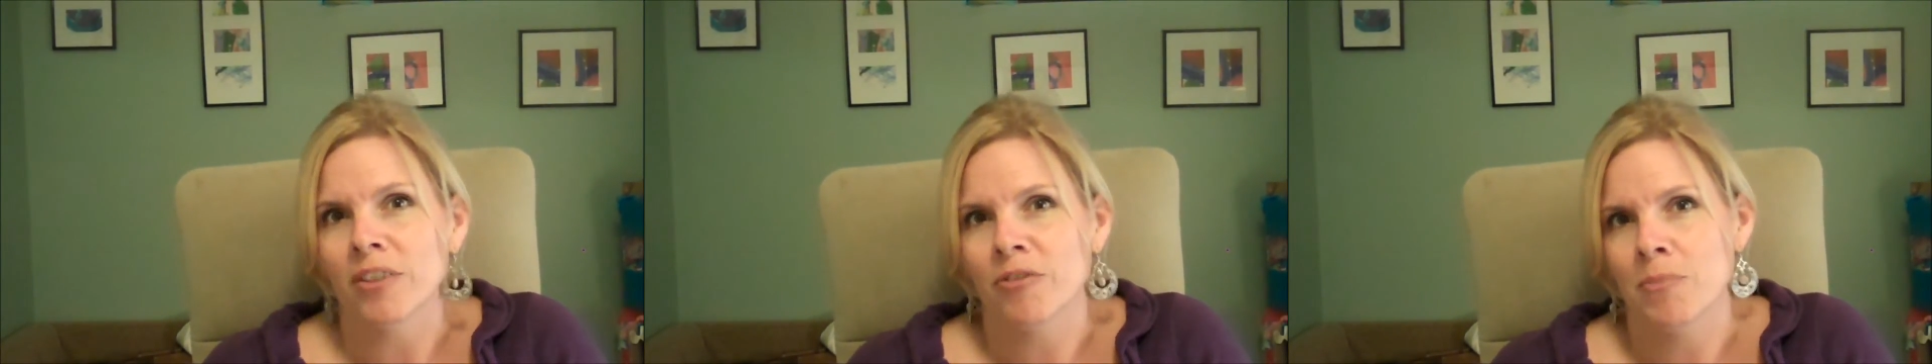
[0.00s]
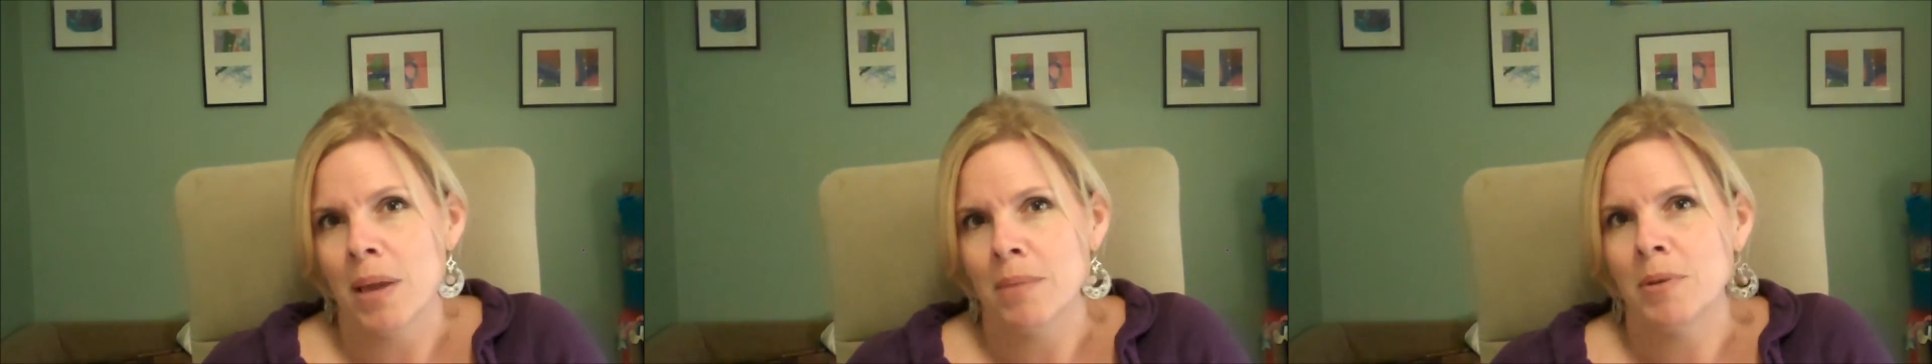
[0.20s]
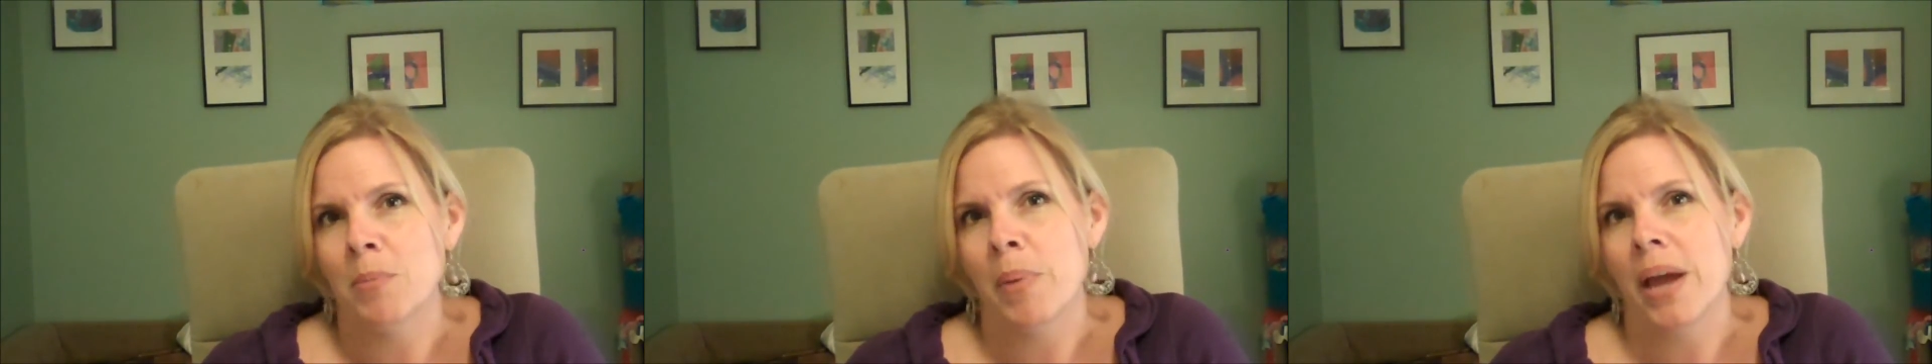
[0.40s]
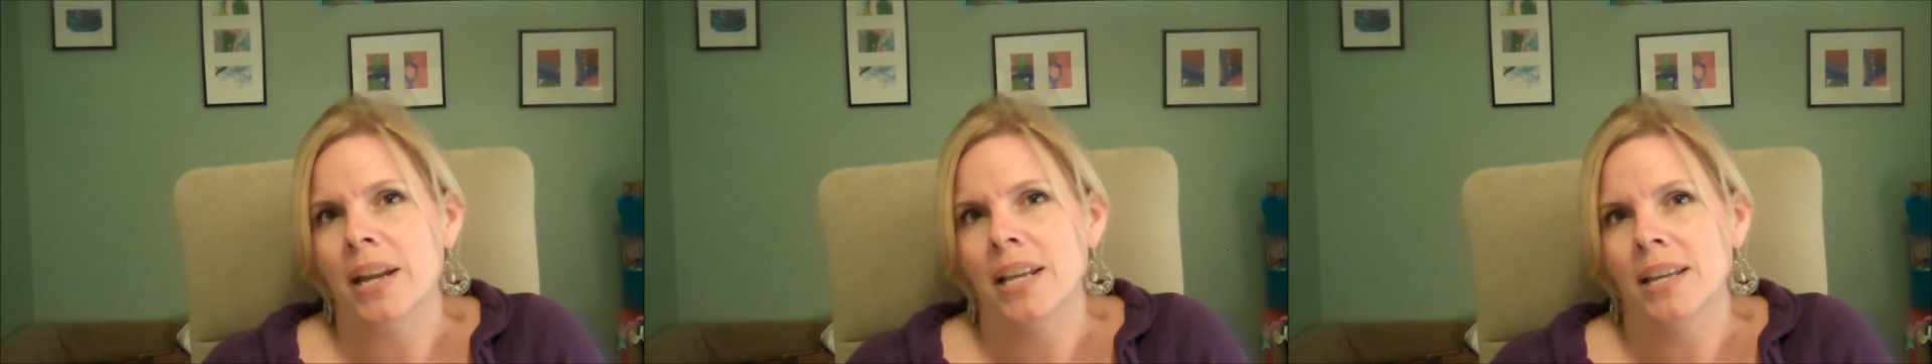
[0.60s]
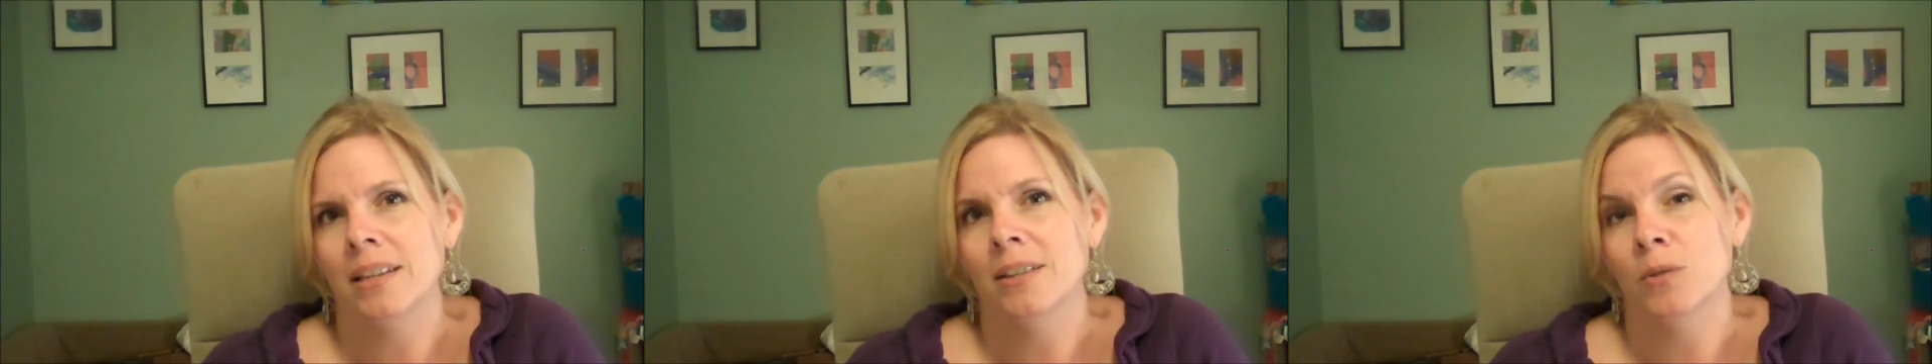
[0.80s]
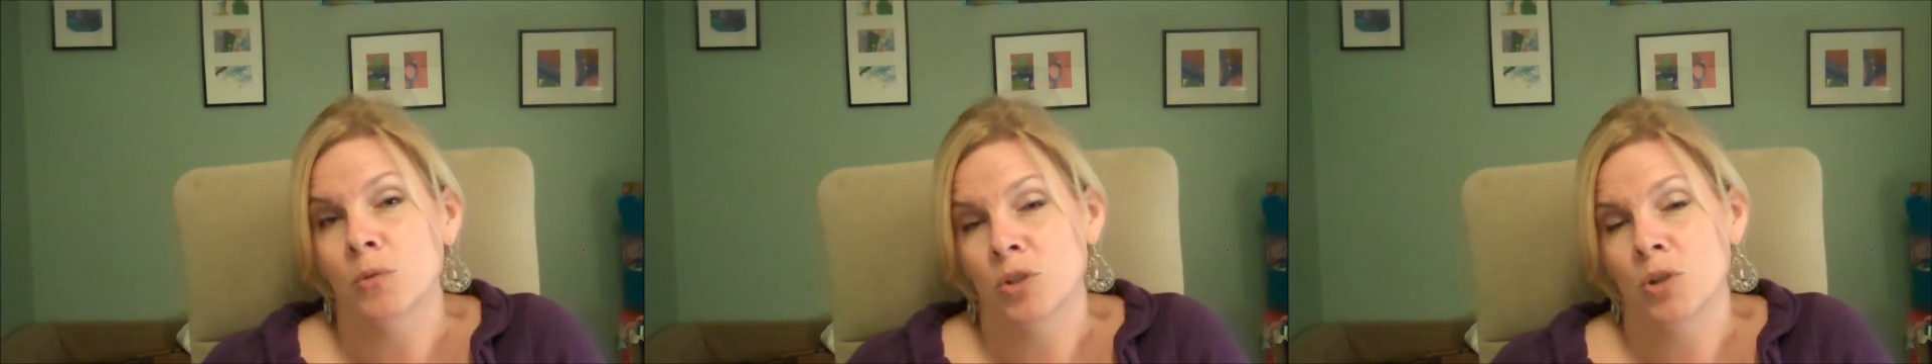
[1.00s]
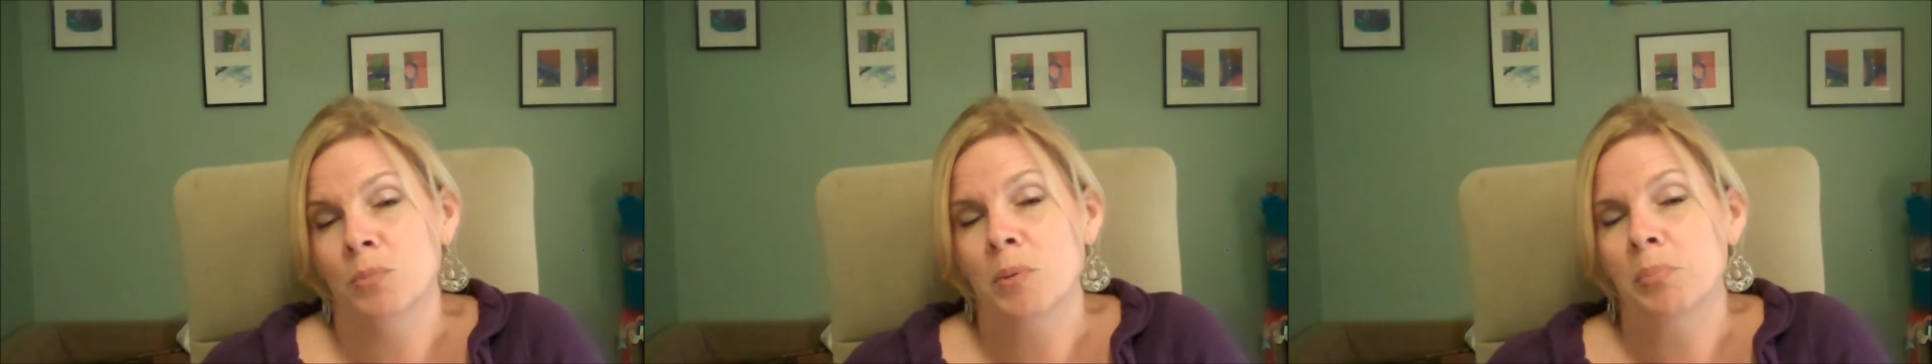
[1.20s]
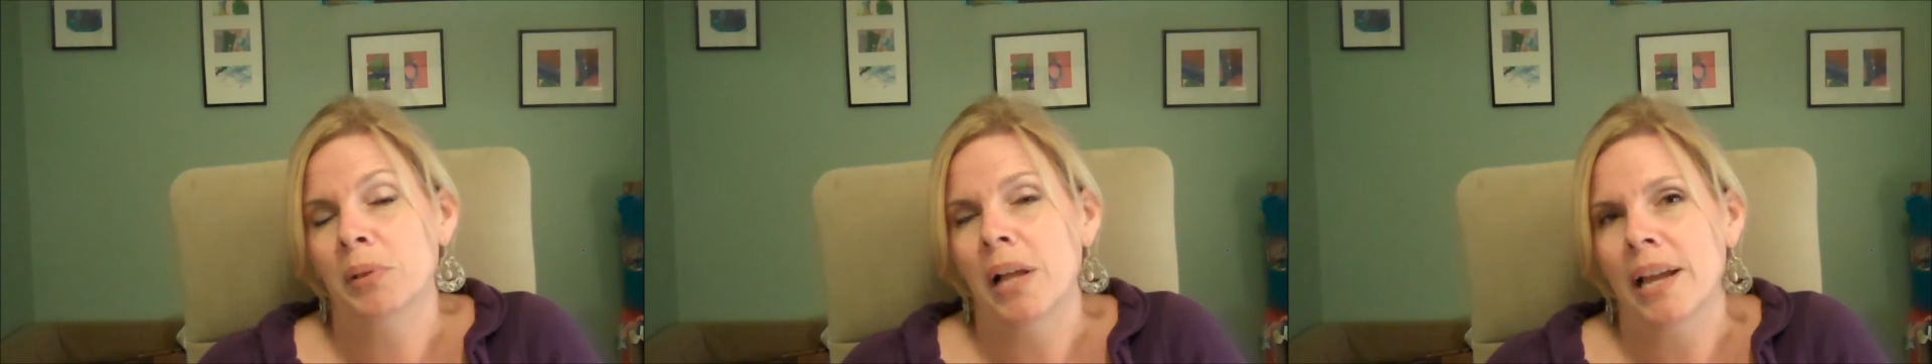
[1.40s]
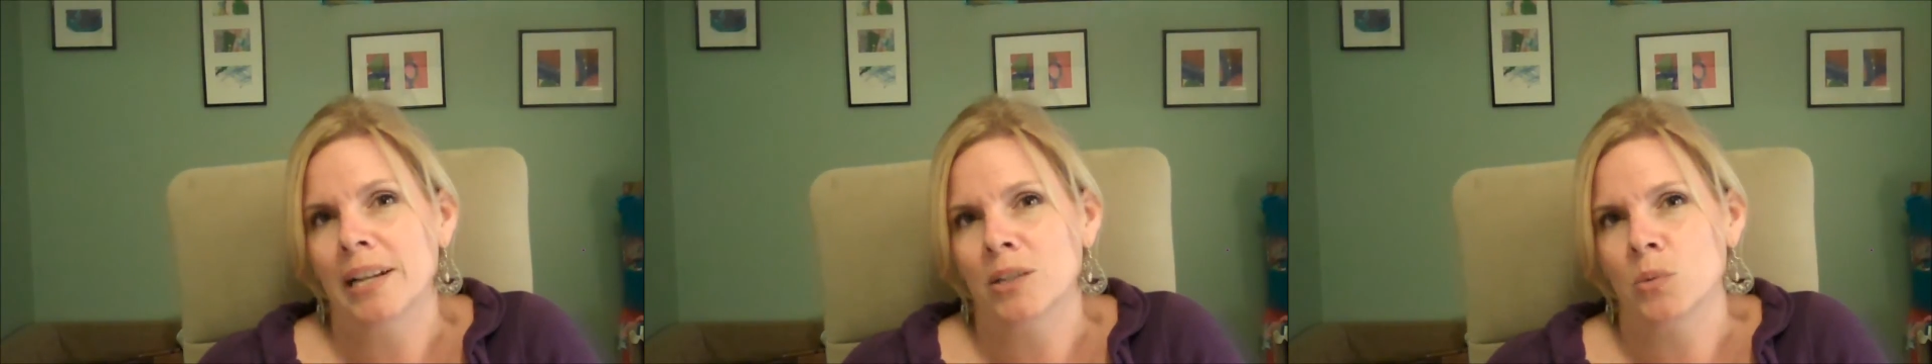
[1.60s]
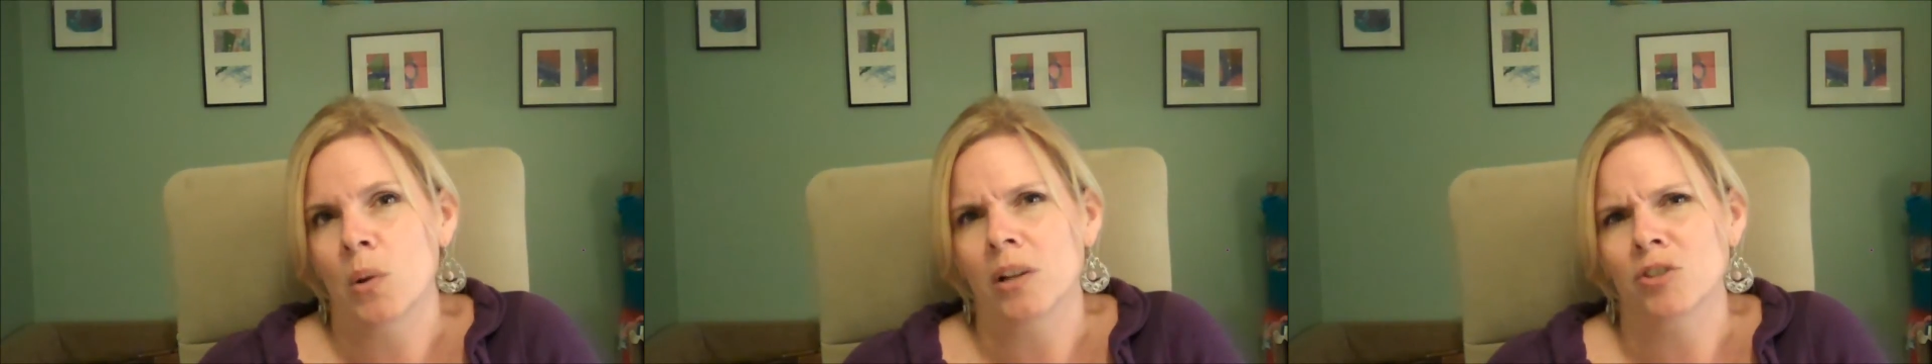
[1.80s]
from Amy Petty that she'll be playing
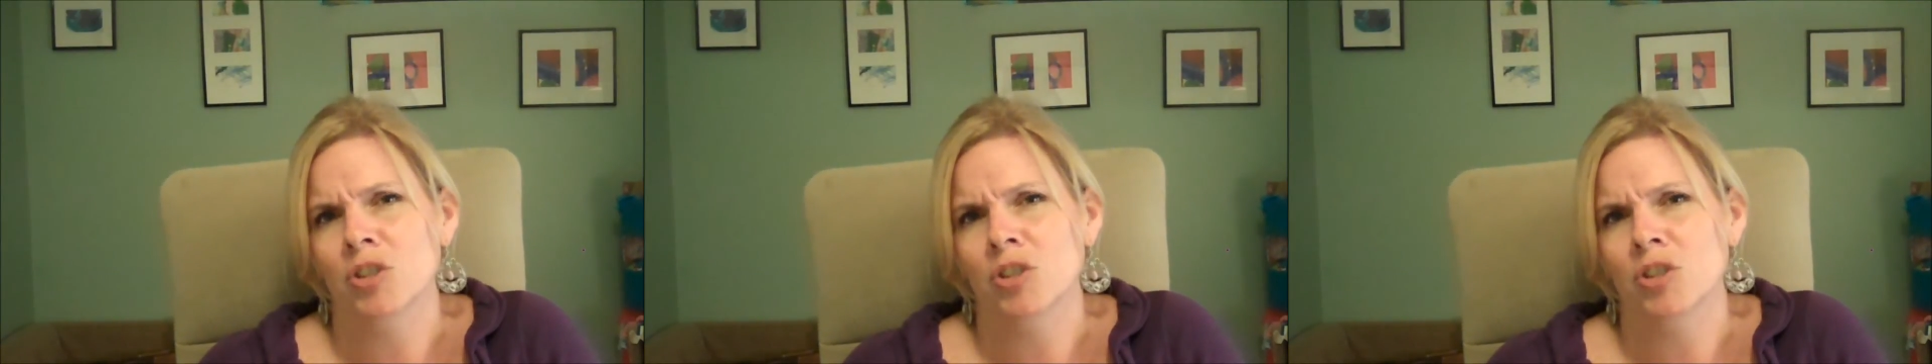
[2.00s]
as well.